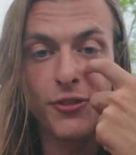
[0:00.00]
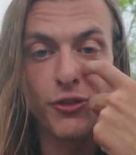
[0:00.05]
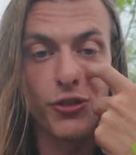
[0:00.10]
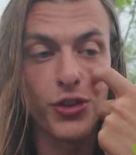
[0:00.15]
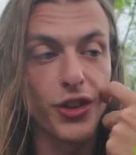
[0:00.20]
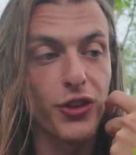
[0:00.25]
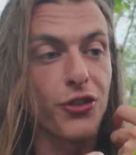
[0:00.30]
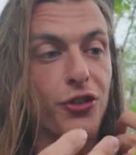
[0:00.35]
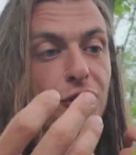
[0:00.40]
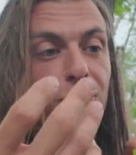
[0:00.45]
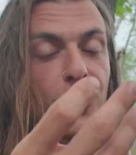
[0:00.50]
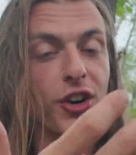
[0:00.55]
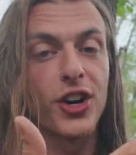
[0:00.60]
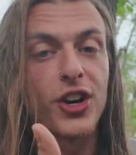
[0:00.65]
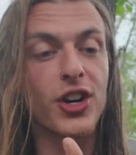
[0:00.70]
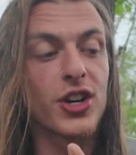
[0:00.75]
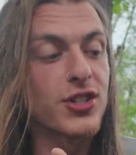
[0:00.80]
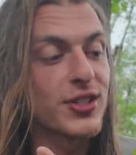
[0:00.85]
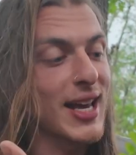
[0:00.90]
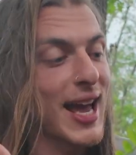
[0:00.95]
For the
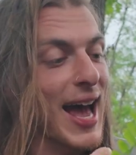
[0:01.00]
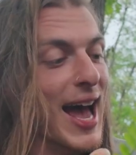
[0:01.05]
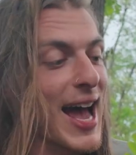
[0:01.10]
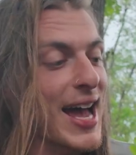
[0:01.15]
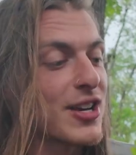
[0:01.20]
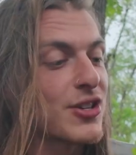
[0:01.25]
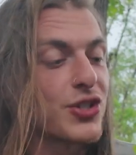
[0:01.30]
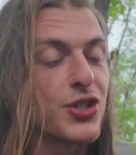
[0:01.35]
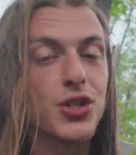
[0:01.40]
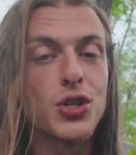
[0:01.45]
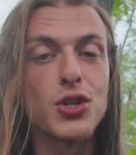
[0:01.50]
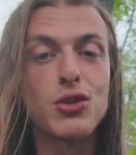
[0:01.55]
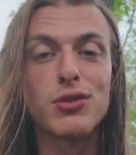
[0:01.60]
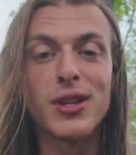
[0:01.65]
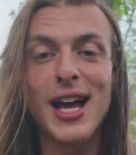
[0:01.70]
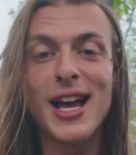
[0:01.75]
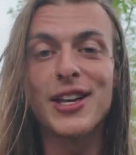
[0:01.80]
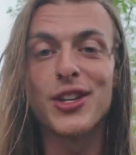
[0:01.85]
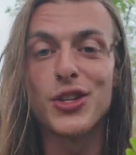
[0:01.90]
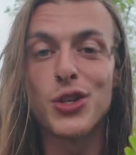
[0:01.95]
ferns, I do
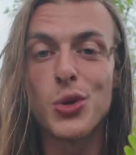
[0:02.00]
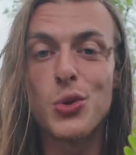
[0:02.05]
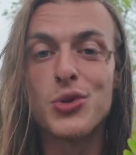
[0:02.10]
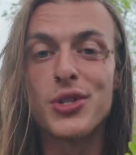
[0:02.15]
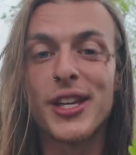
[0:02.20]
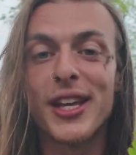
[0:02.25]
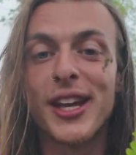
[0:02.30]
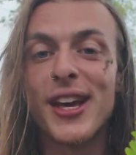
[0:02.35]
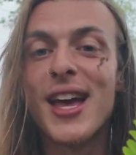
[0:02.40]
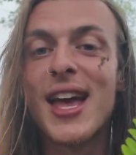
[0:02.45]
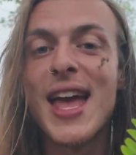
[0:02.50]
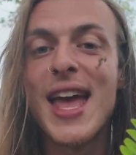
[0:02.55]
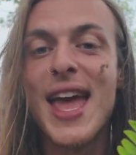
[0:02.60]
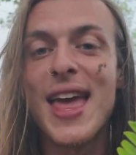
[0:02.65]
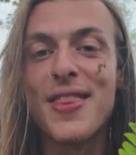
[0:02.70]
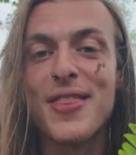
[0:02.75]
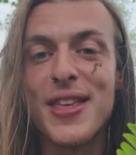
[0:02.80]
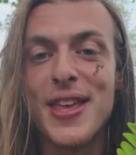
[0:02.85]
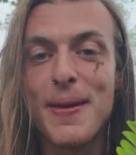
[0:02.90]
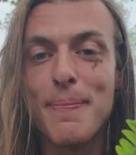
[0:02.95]
like using
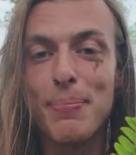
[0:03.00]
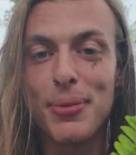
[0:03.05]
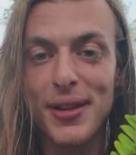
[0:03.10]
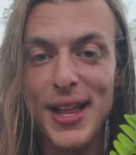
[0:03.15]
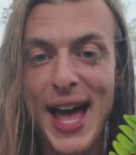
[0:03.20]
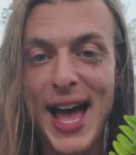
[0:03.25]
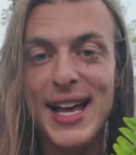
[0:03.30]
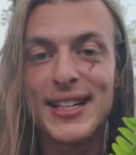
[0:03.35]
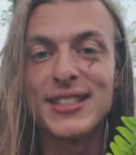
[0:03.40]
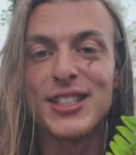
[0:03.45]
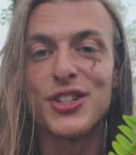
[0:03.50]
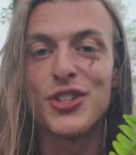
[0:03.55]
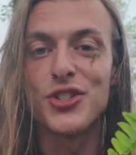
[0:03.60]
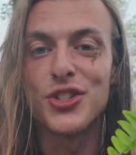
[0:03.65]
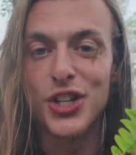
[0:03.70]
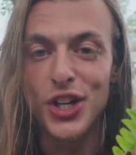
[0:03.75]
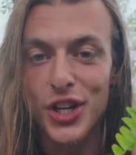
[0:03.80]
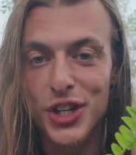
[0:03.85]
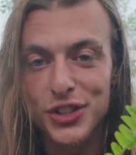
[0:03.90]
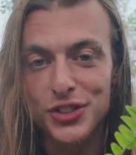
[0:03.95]
the plastic
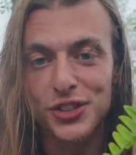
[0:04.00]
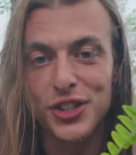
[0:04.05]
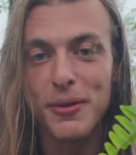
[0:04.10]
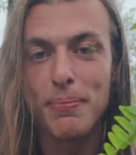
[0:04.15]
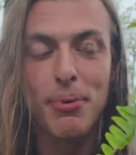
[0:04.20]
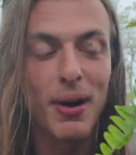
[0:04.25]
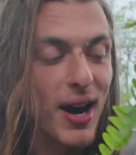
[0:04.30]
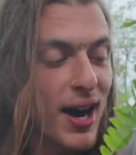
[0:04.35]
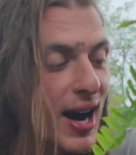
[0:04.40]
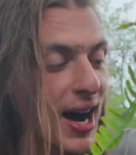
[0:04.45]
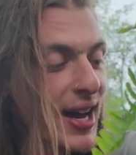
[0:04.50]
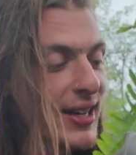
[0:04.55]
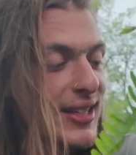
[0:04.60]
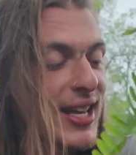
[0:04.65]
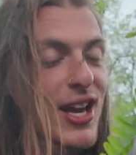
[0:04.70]
nursery pot.